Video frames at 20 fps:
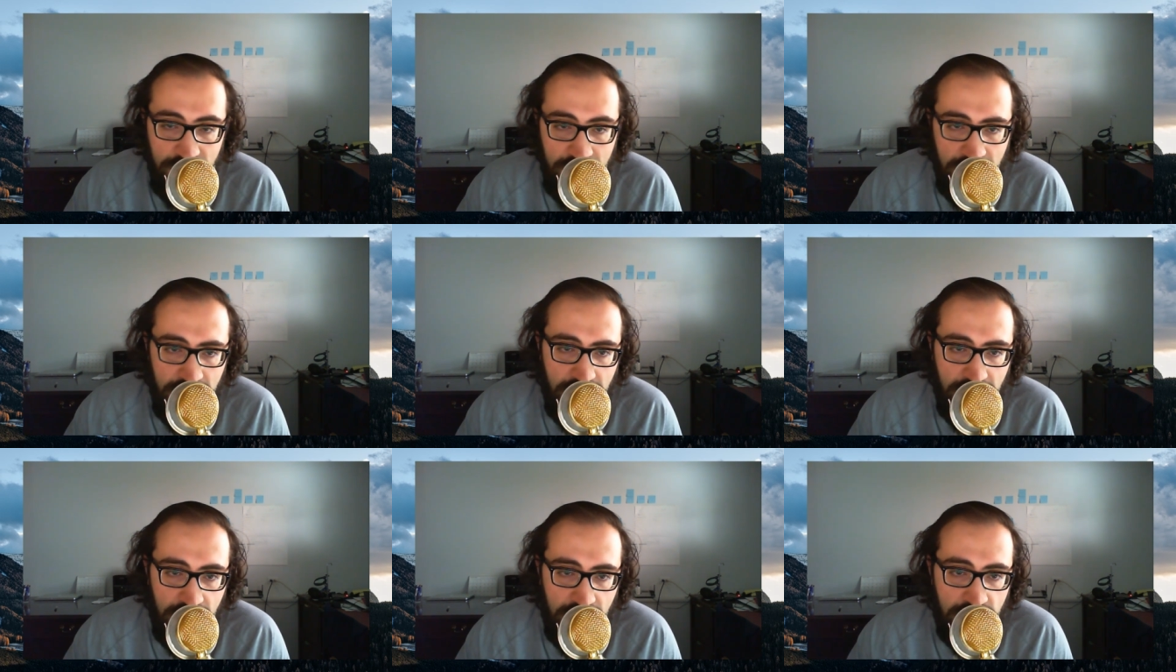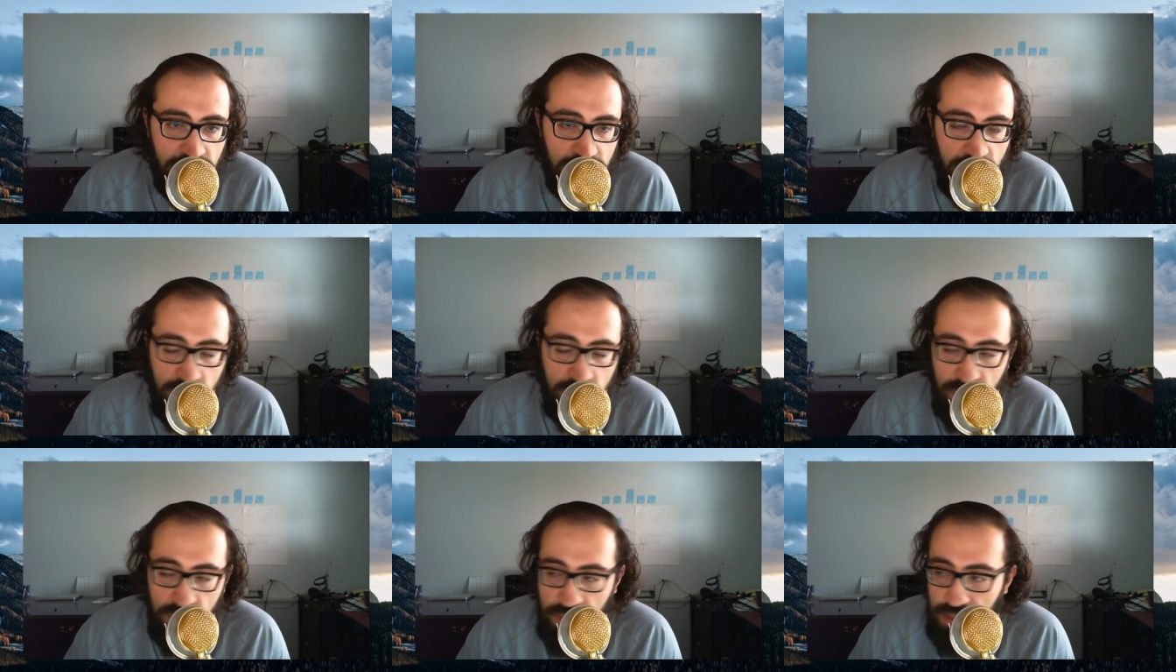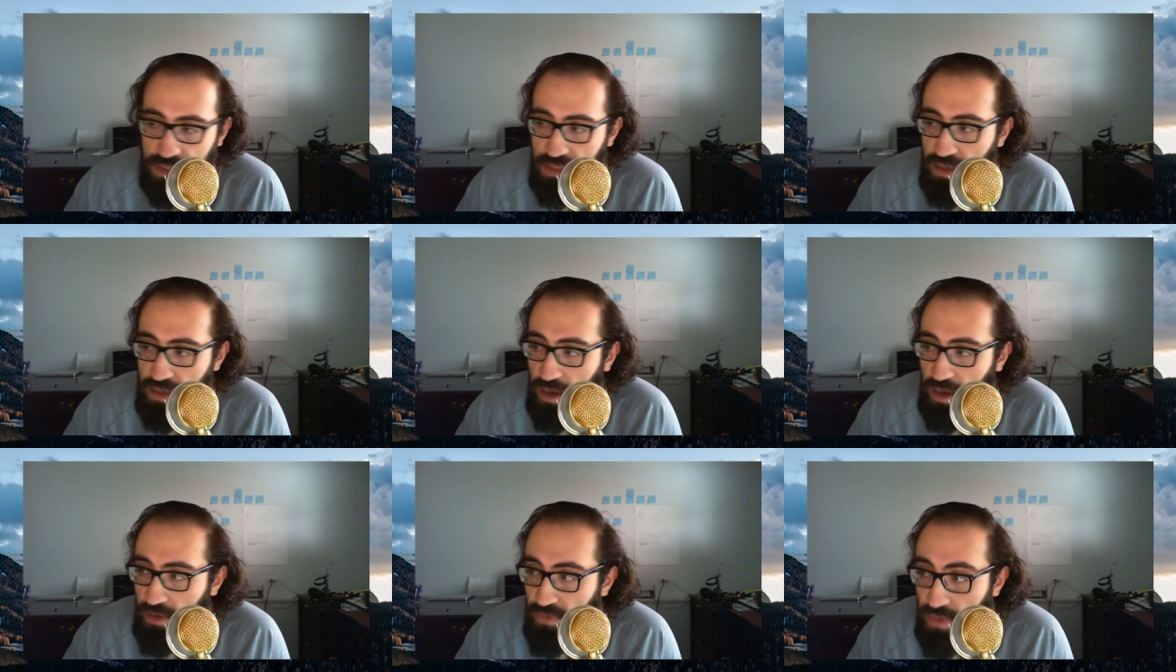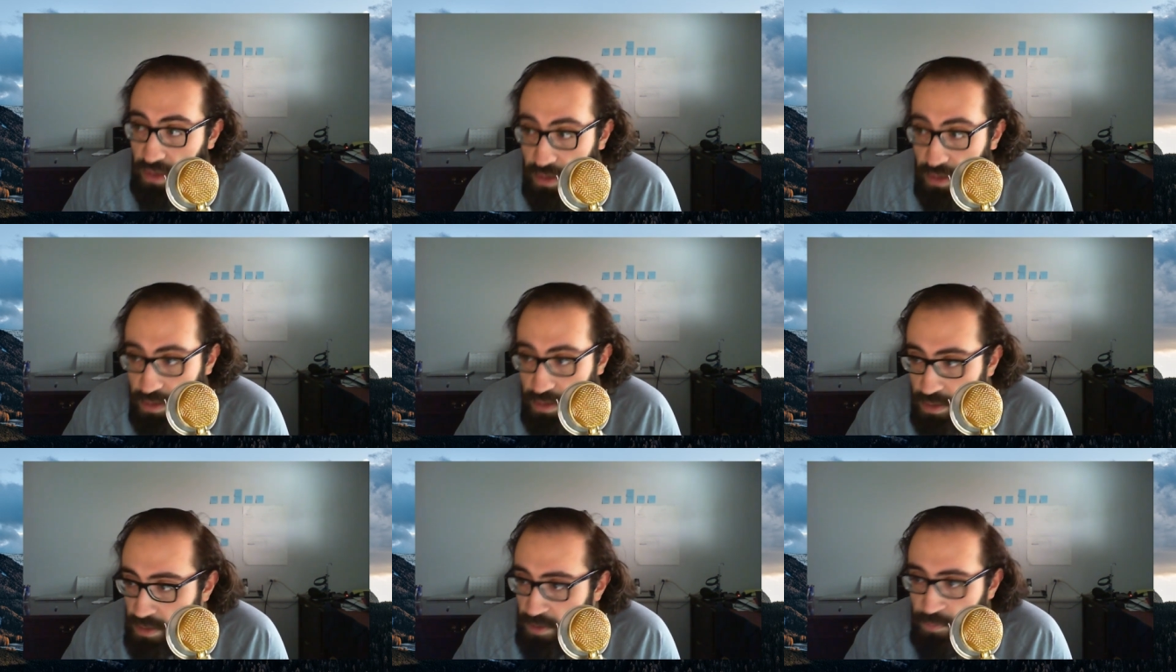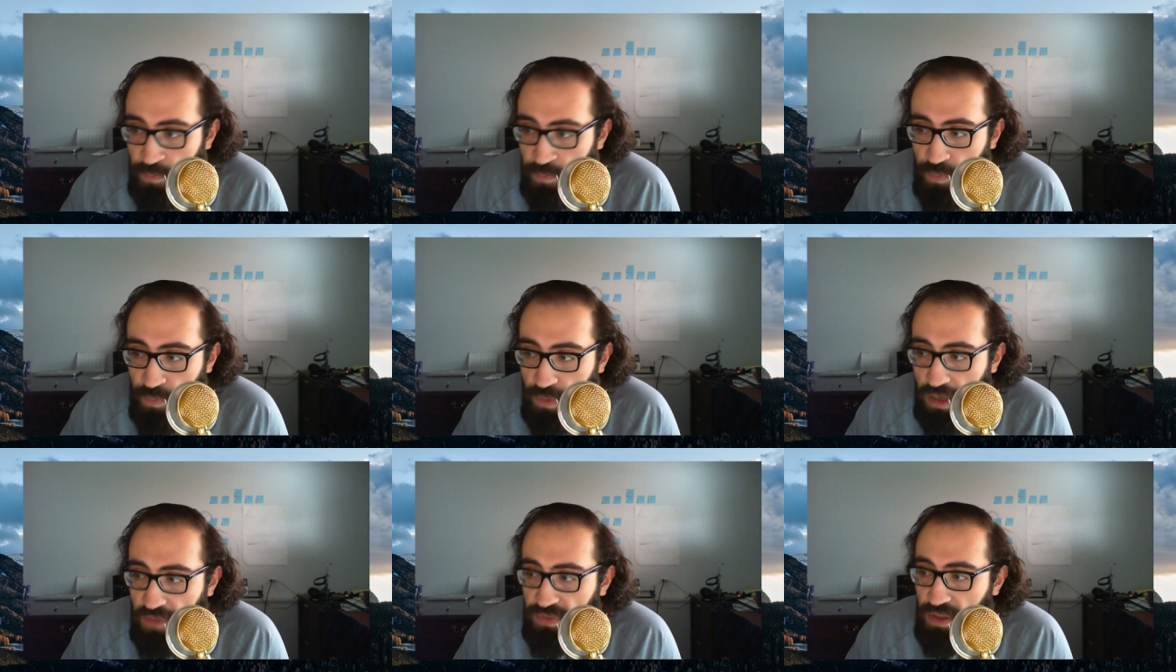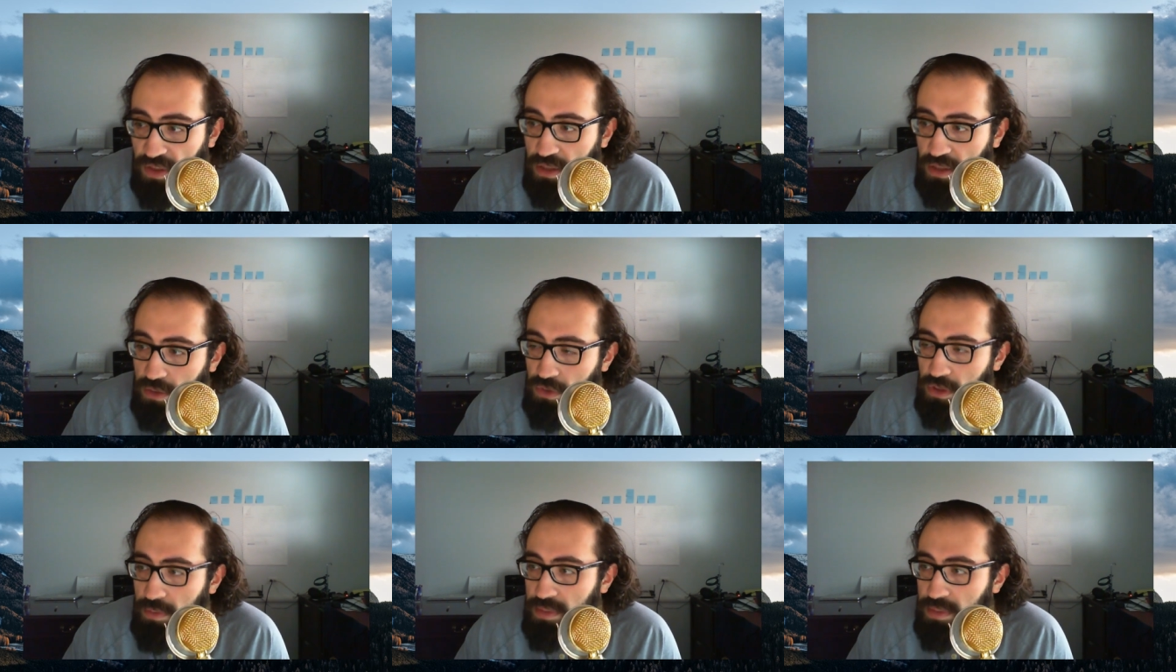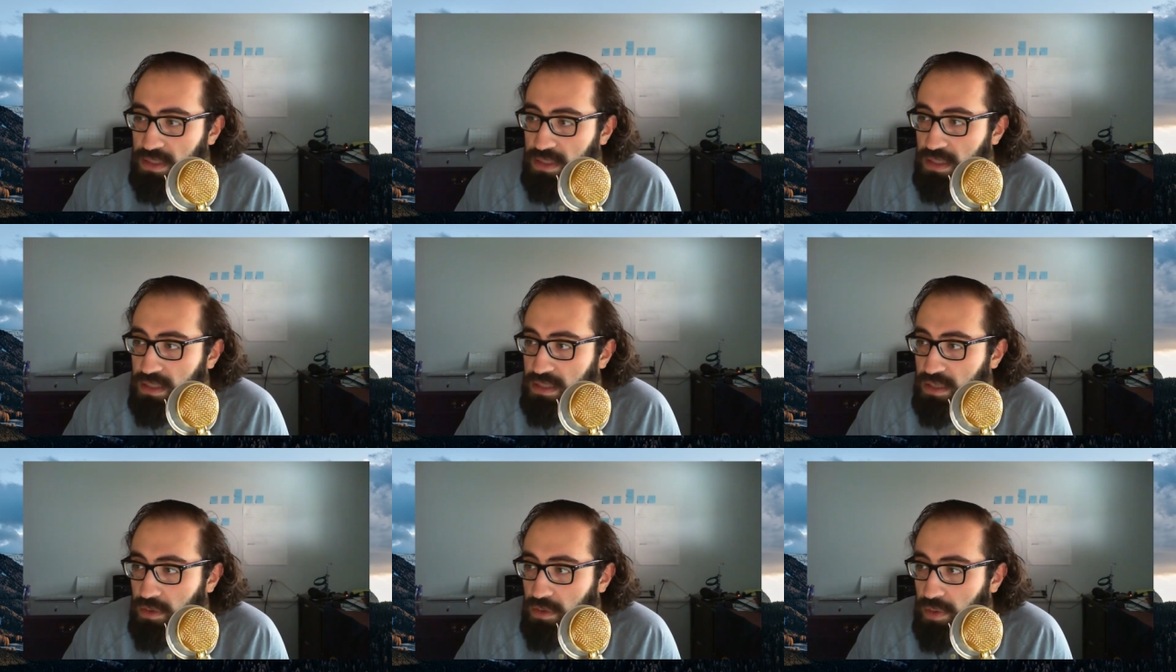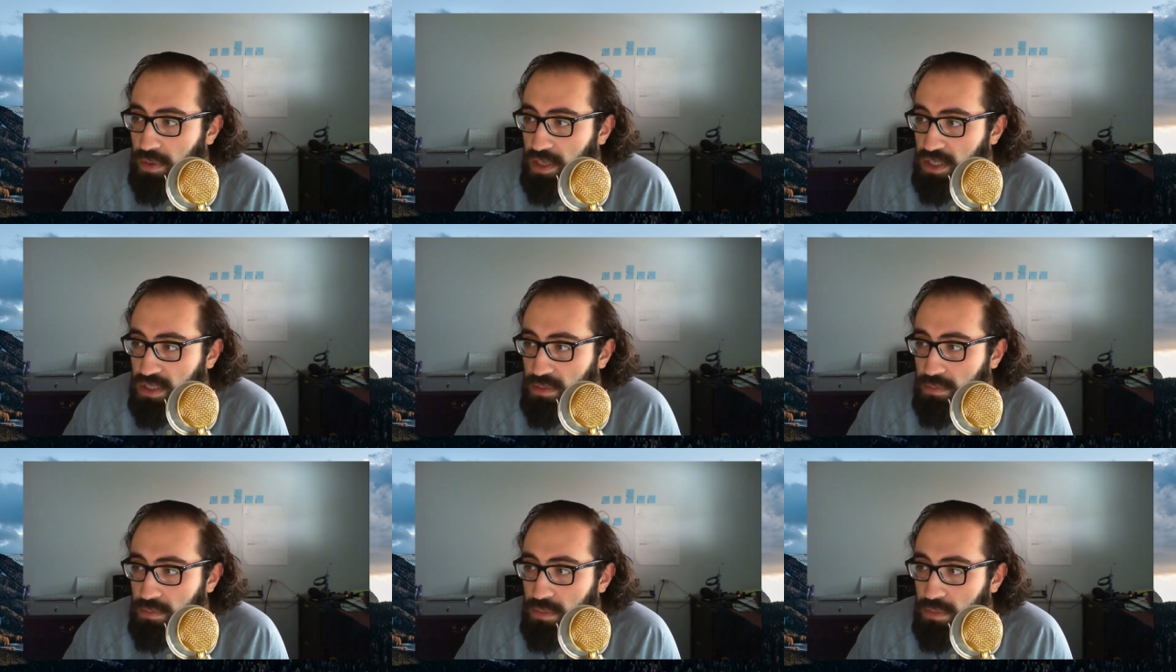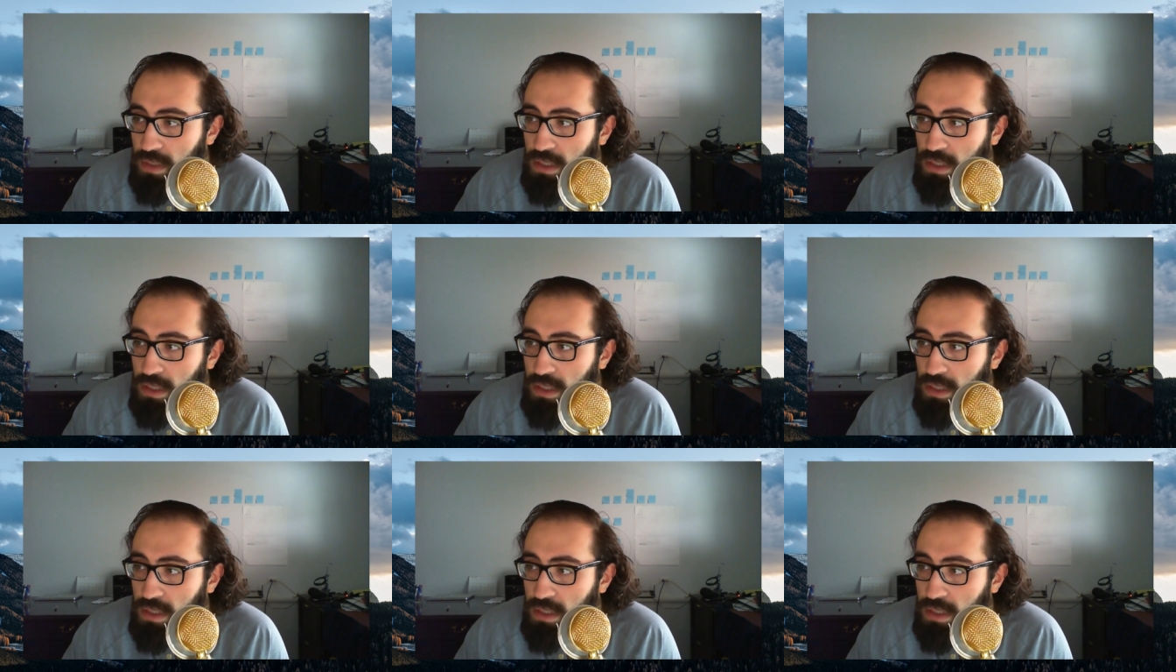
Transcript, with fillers: Any country drinks coffee, you have to include them into this equation.